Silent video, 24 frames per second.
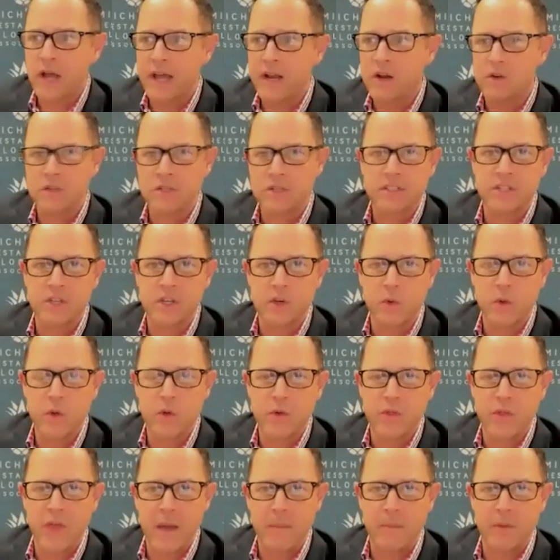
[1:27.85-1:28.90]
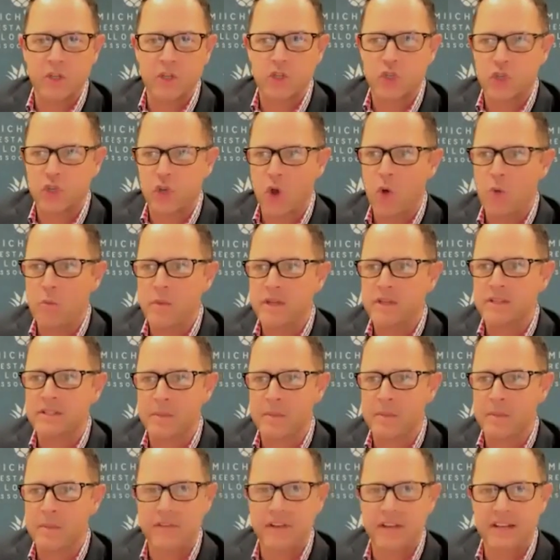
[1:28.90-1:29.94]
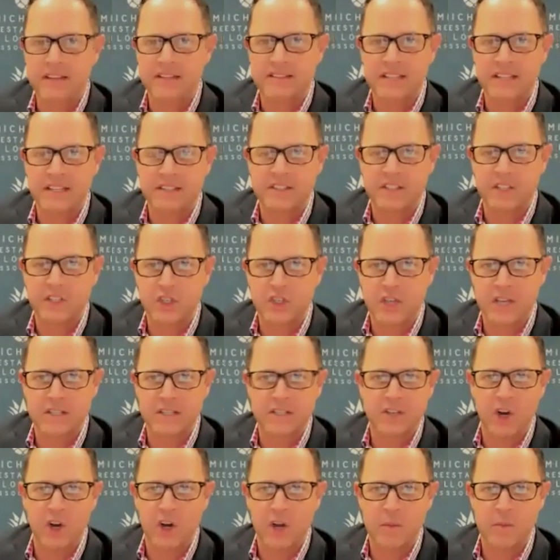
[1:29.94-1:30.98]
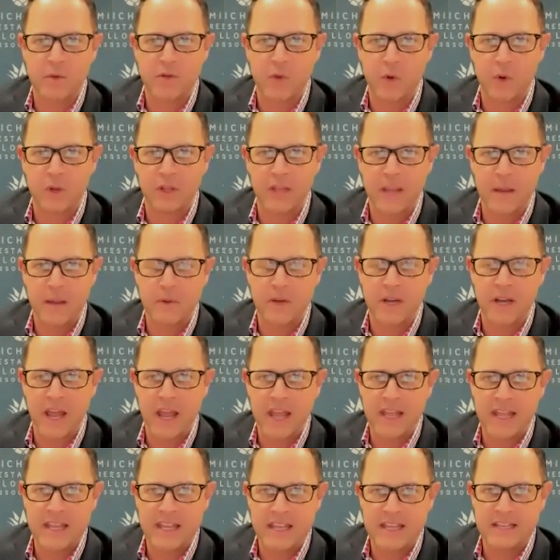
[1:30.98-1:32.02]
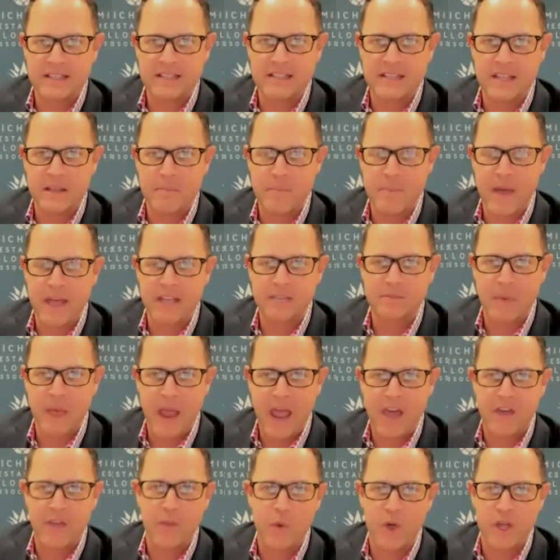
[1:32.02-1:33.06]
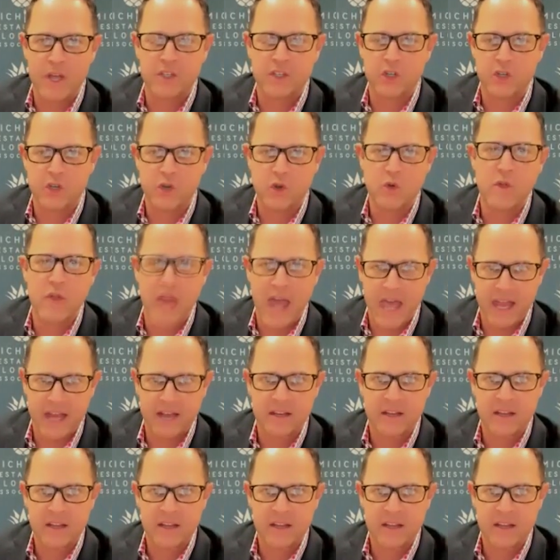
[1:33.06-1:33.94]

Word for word: I don't disagree with that, but show me some evidence that suggests starting before Labor Day is the best pathway to do that.